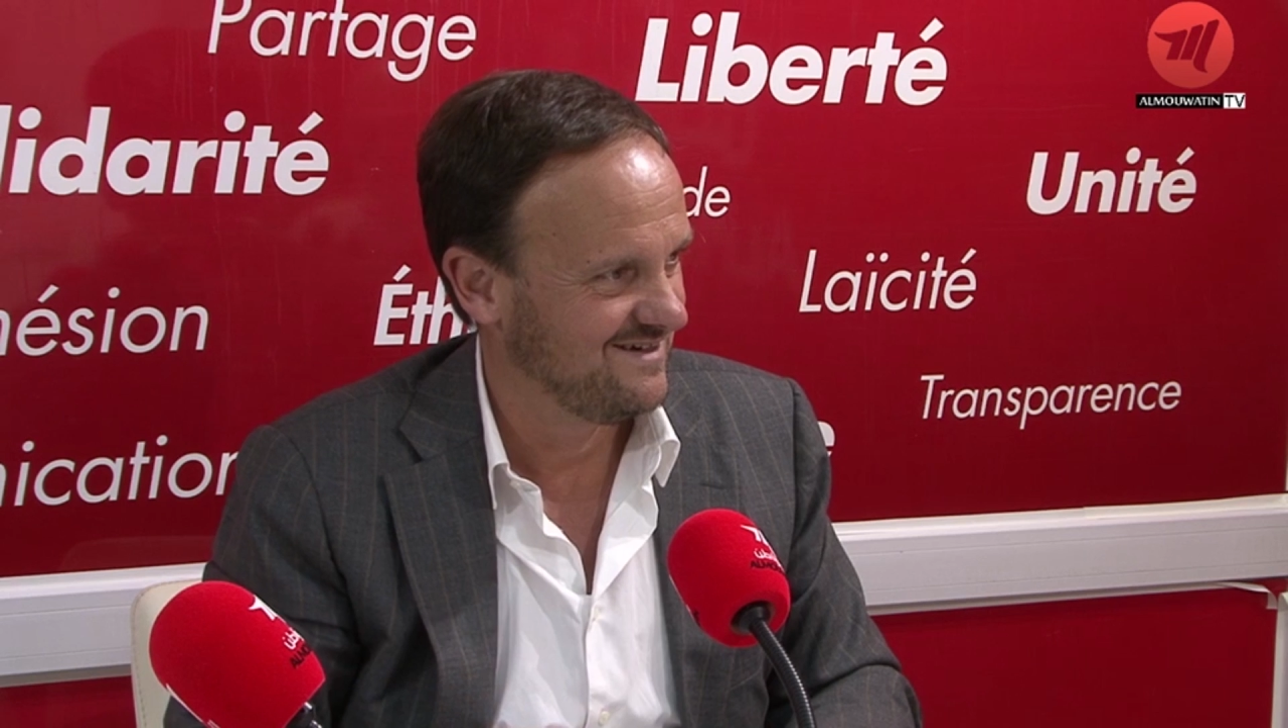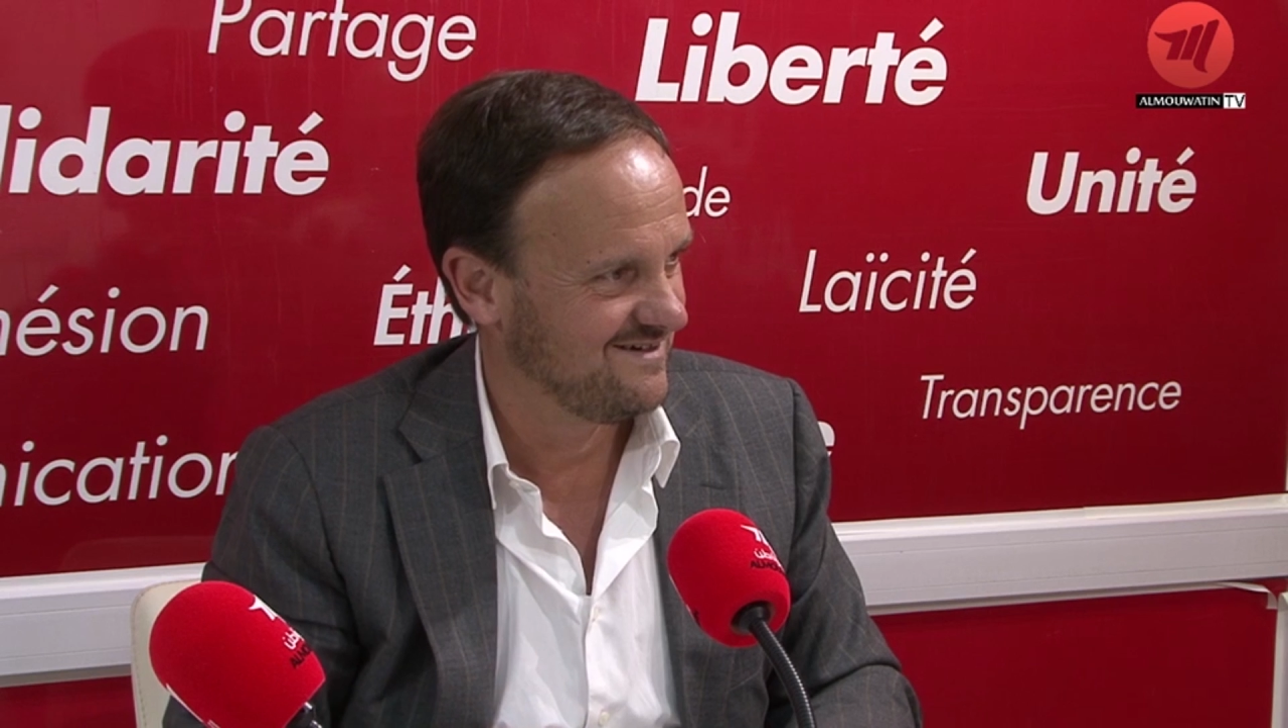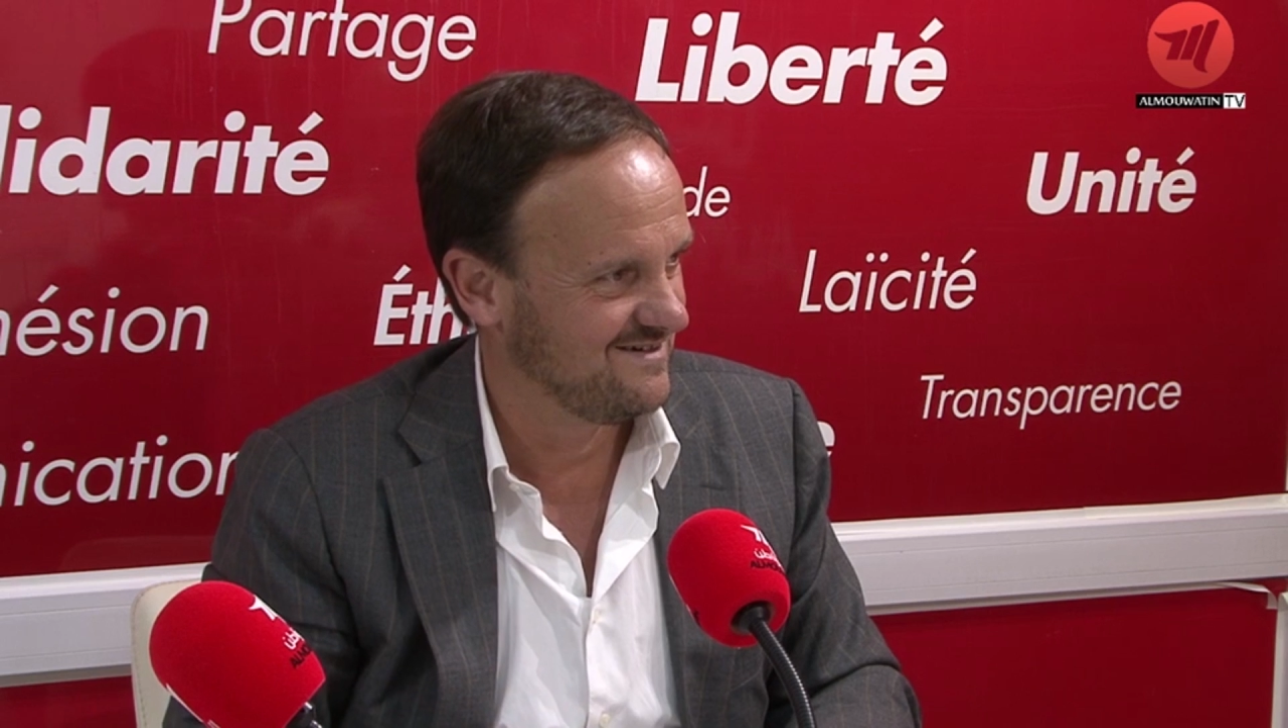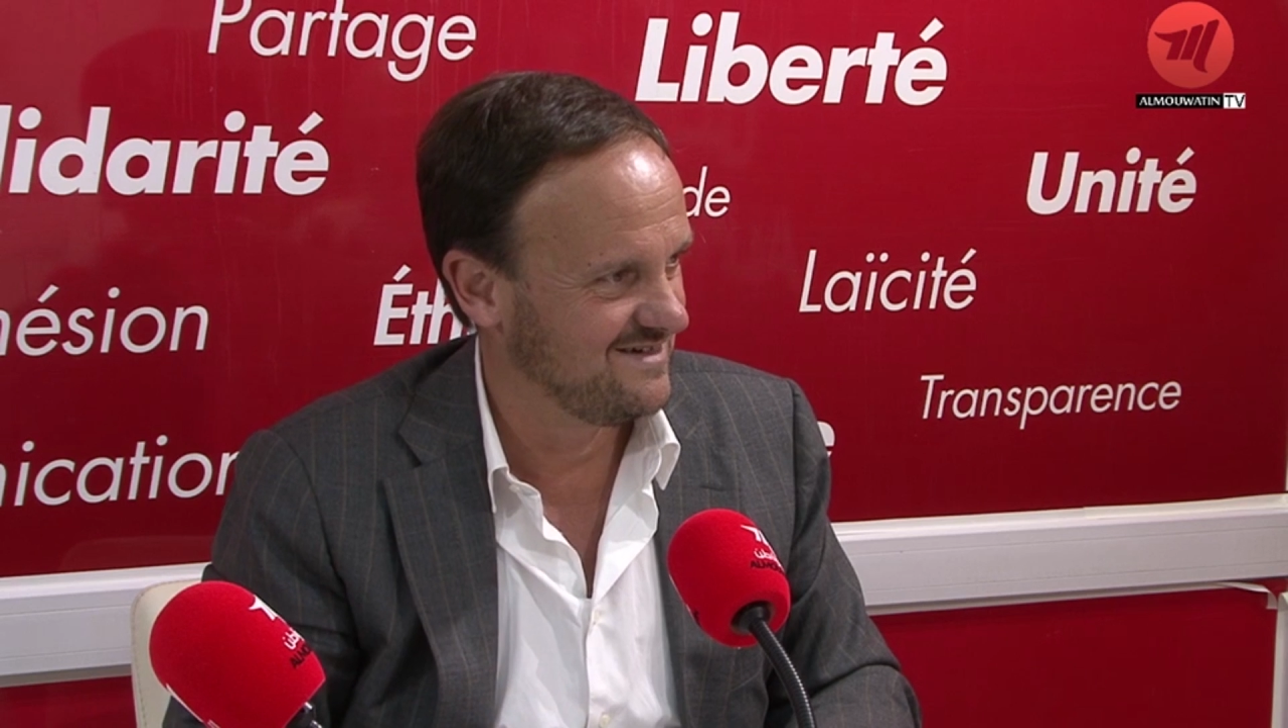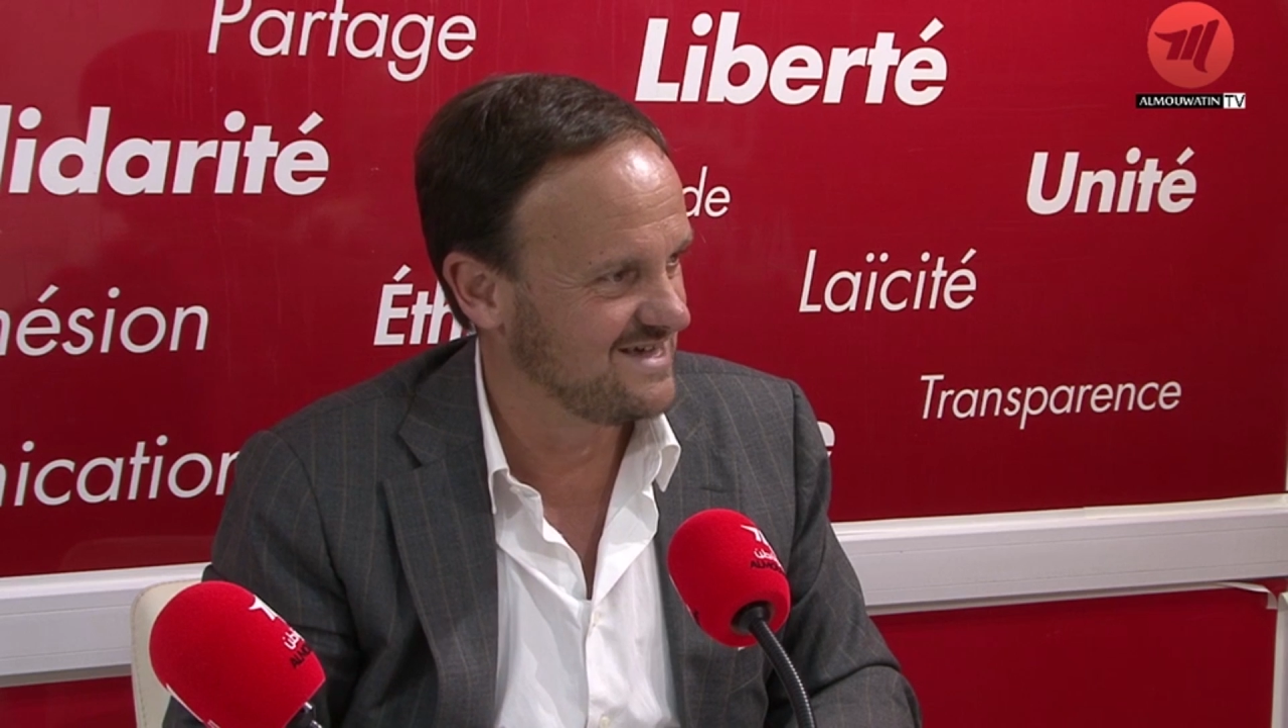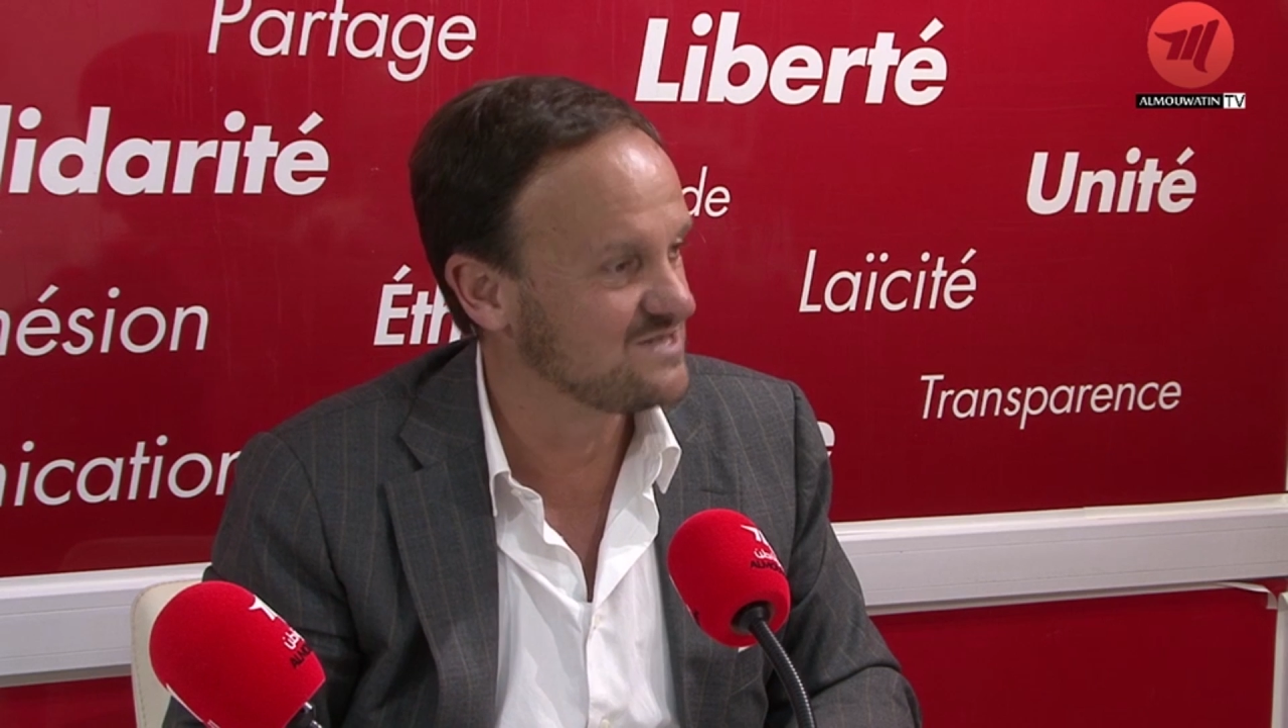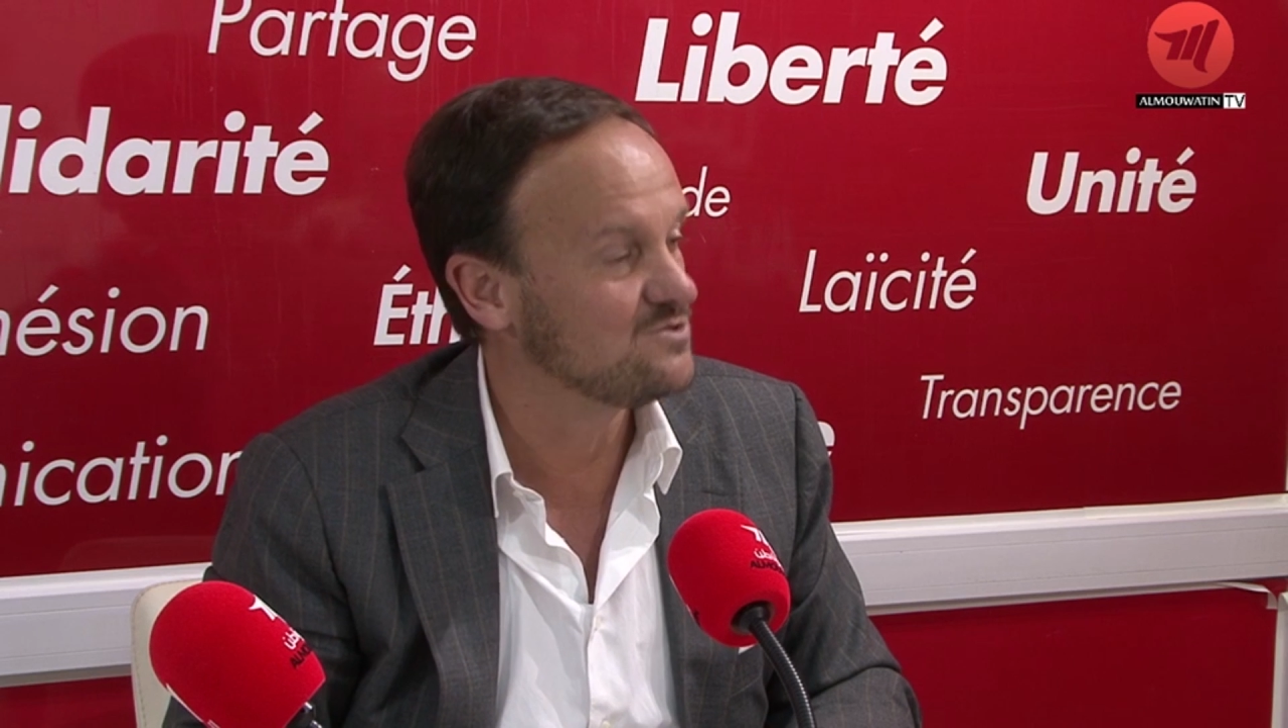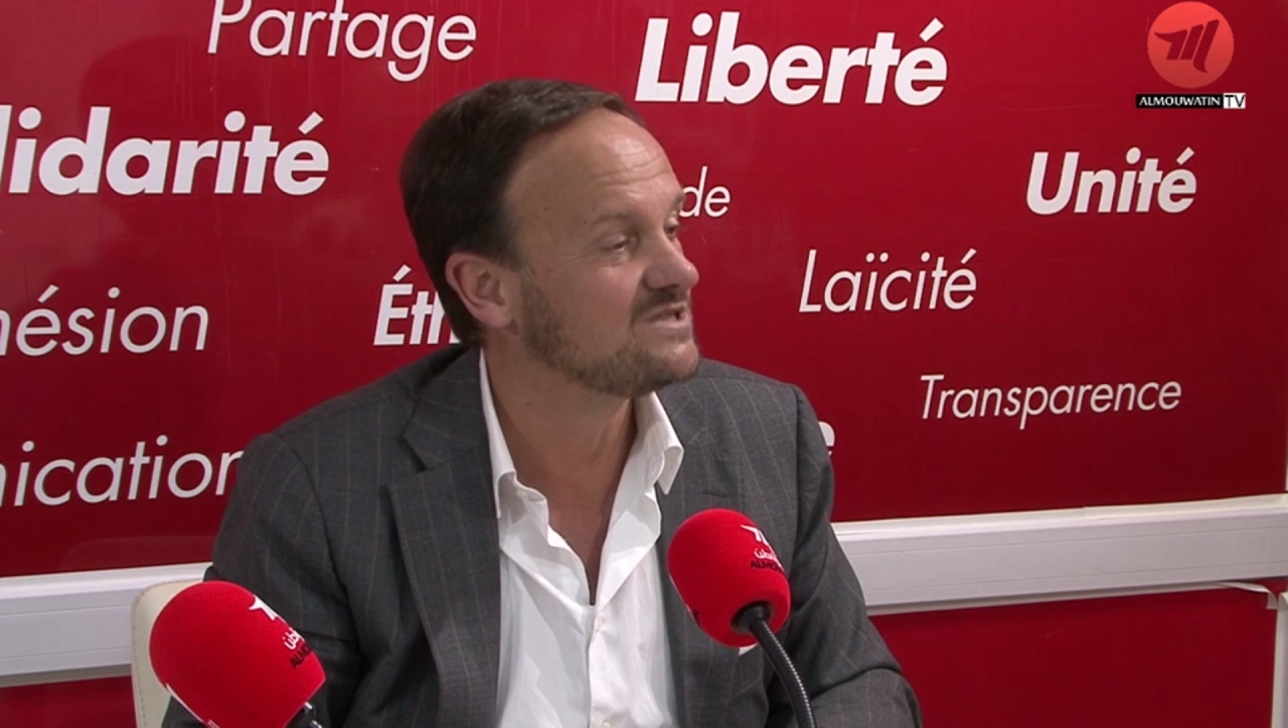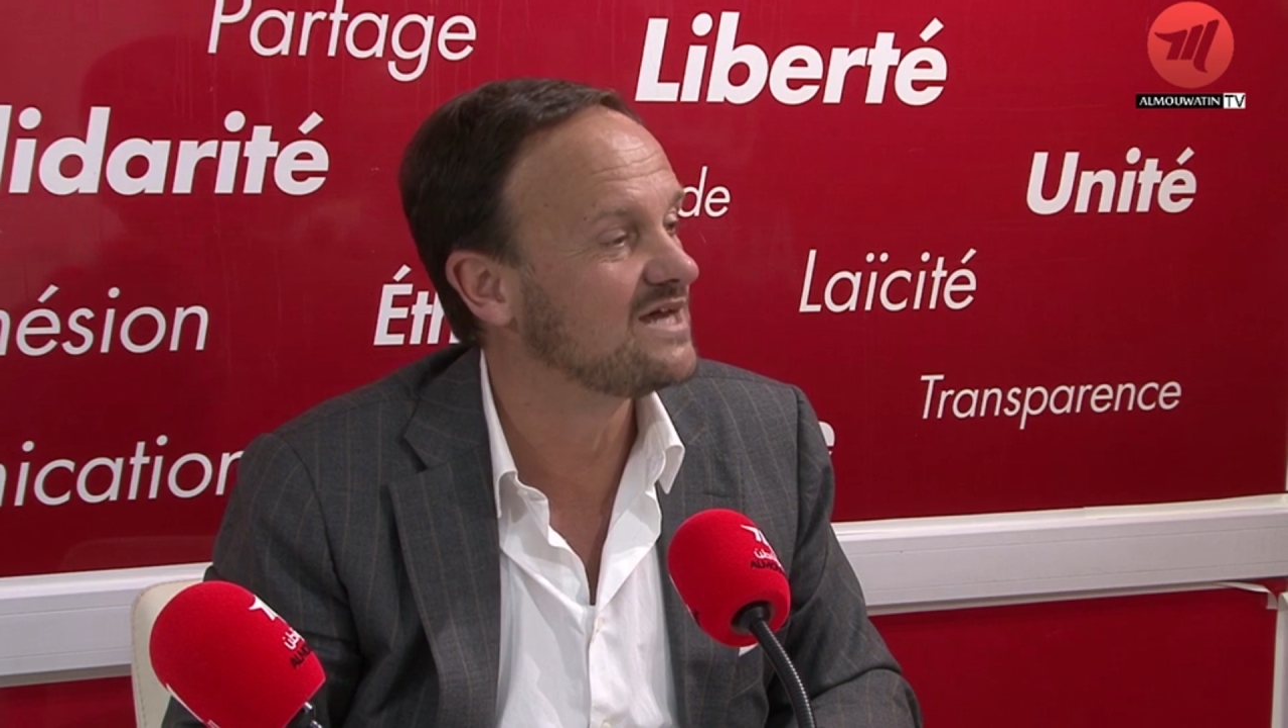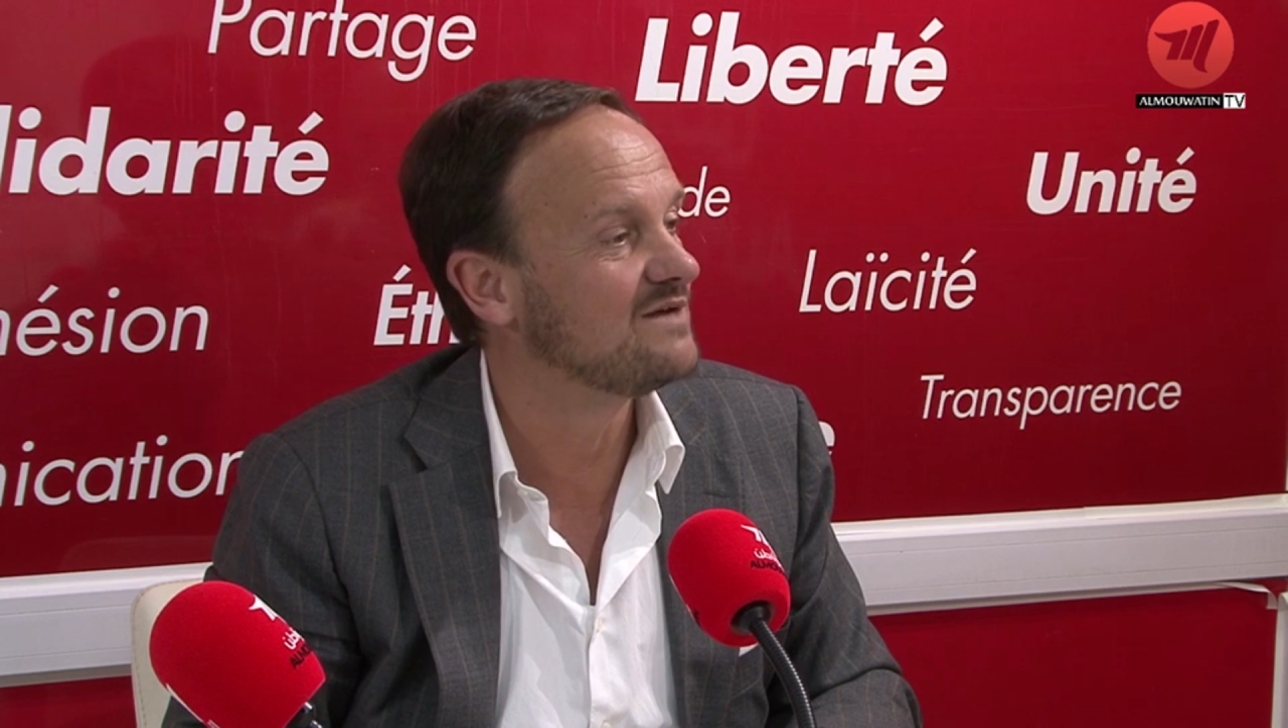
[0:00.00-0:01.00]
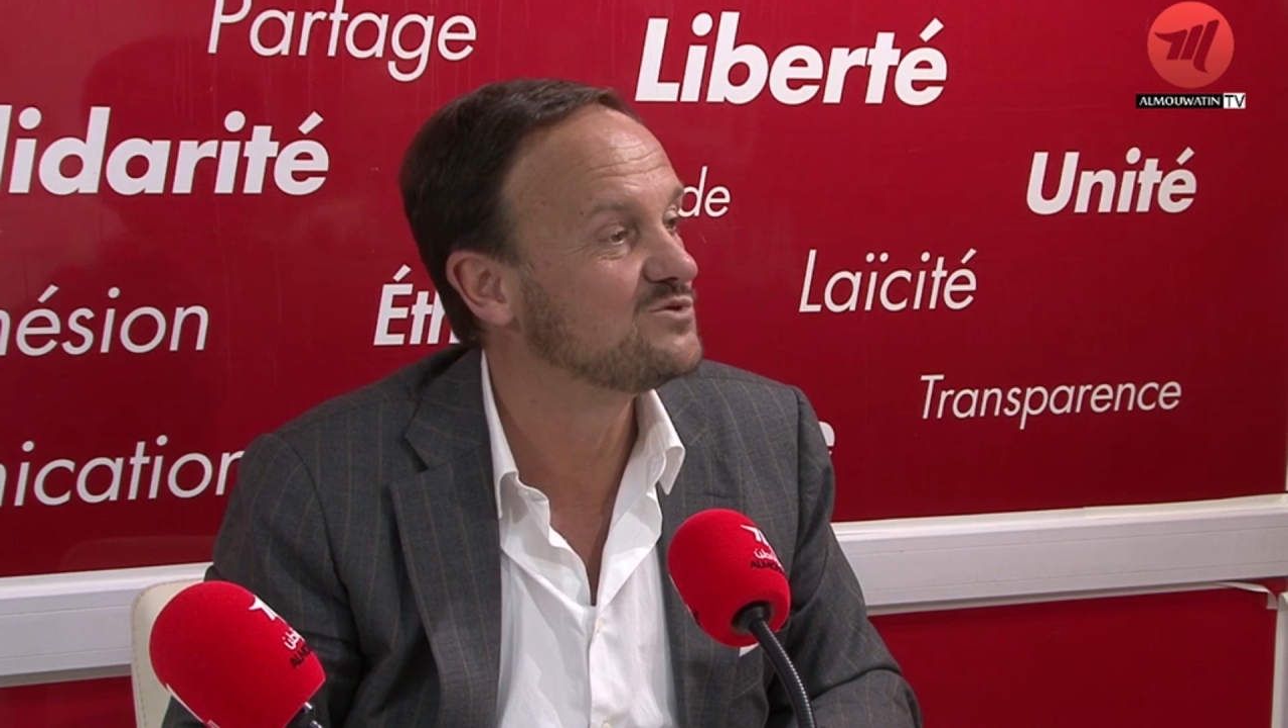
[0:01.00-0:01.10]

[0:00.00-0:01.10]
He has no time